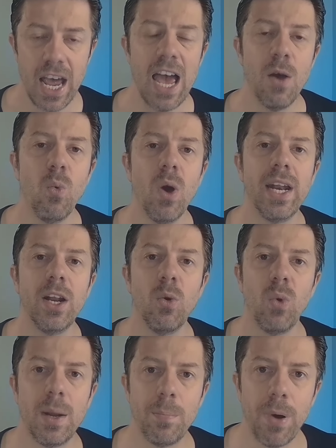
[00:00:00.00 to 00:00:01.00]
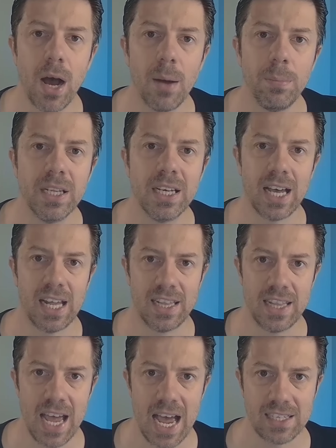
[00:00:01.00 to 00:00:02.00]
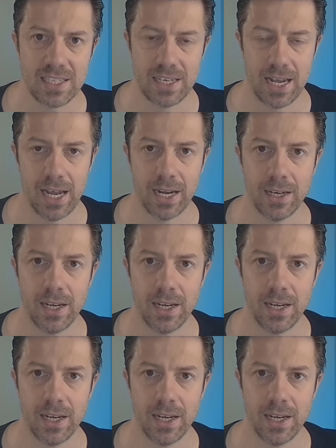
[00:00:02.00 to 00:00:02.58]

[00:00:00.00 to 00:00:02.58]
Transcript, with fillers: And when it went public on NASDAQ,